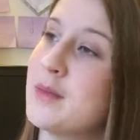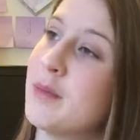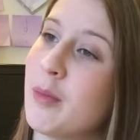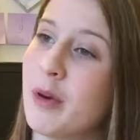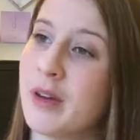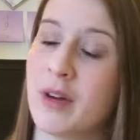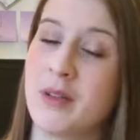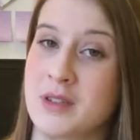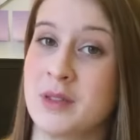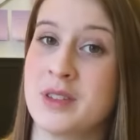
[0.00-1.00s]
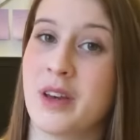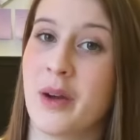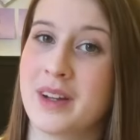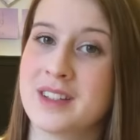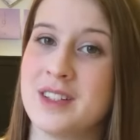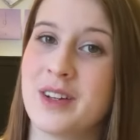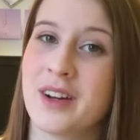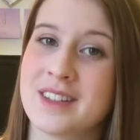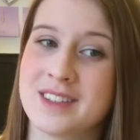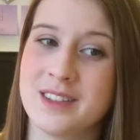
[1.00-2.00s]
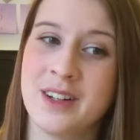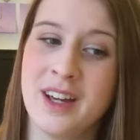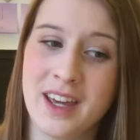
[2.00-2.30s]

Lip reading: my boyfriend's also going to Newcastle.